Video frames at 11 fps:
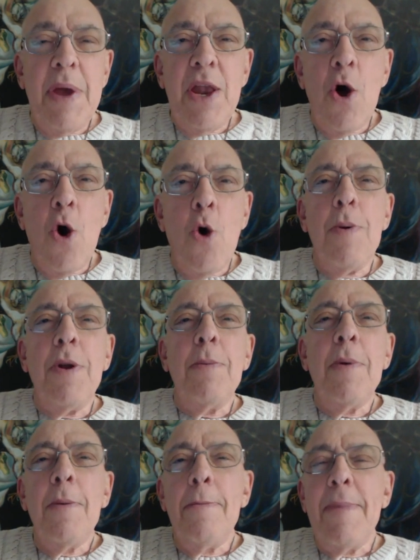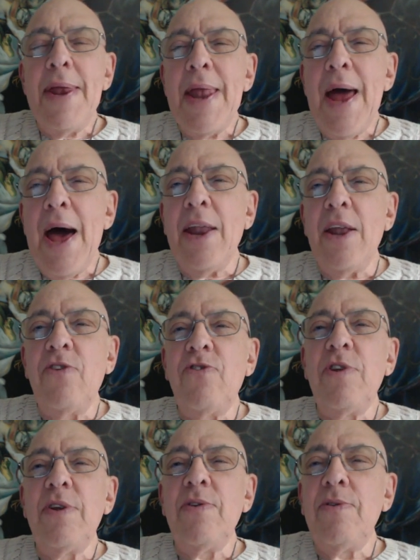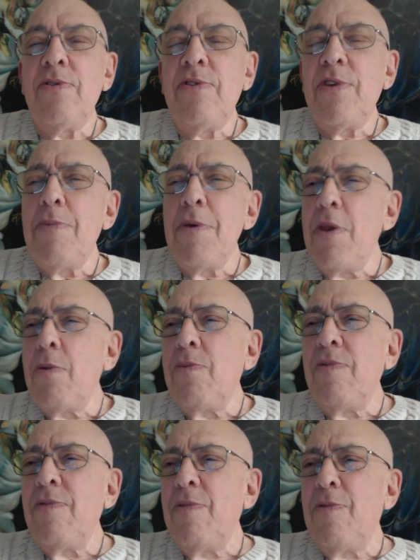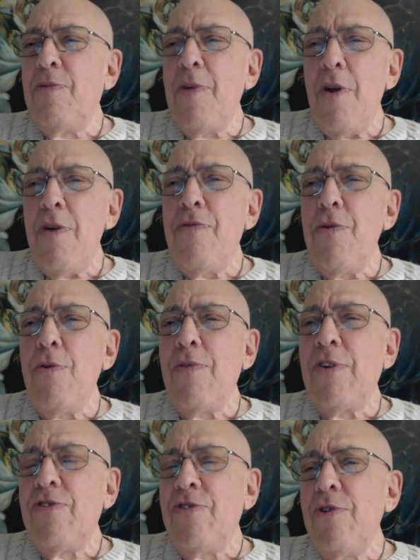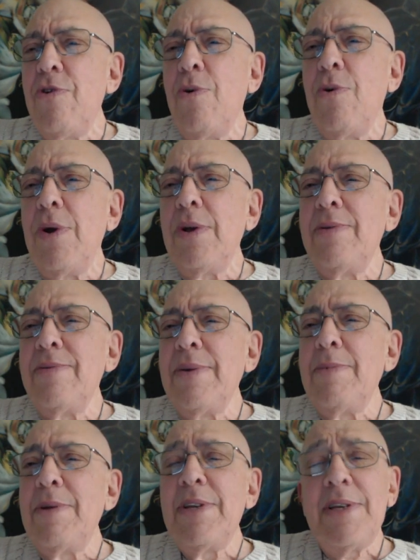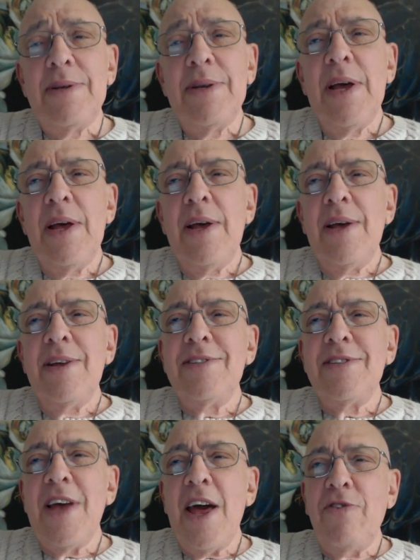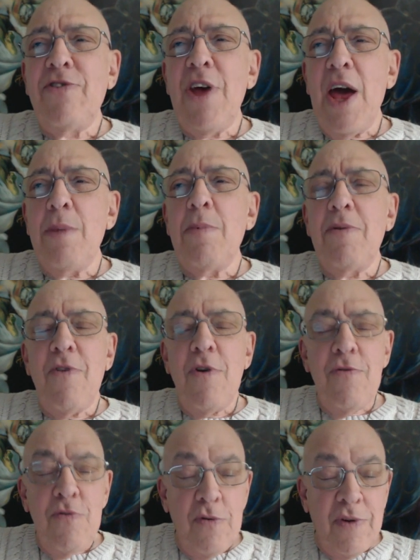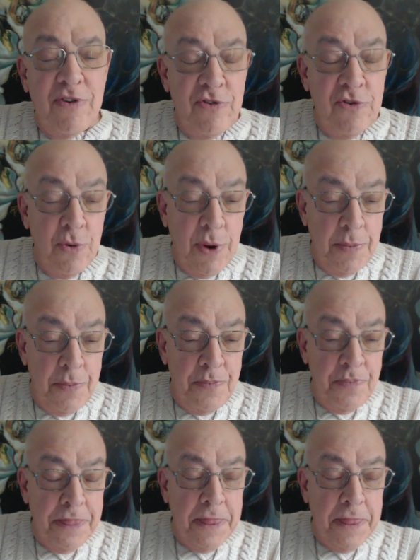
being open, being honest, something that very few of us do. I mean, it's kind of sad, but very few of us do it.